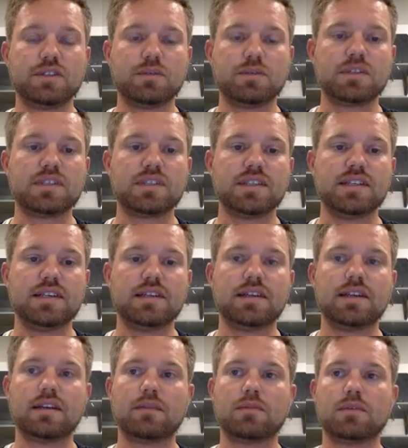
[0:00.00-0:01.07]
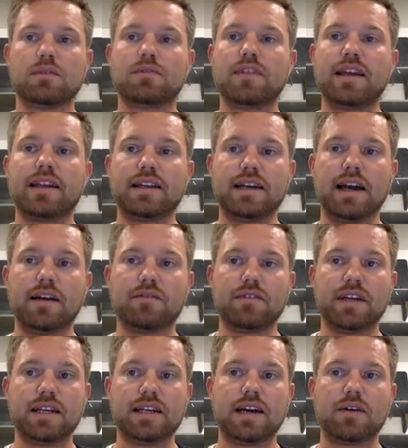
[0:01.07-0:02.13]
you will see that it will flatten
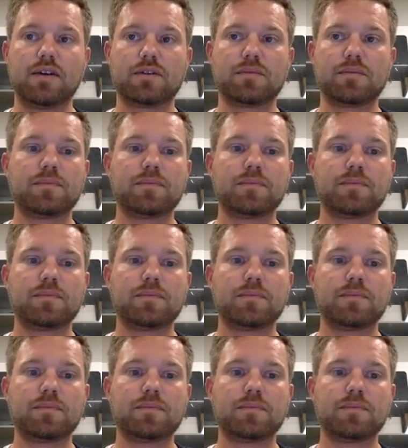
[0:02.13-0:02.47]
out.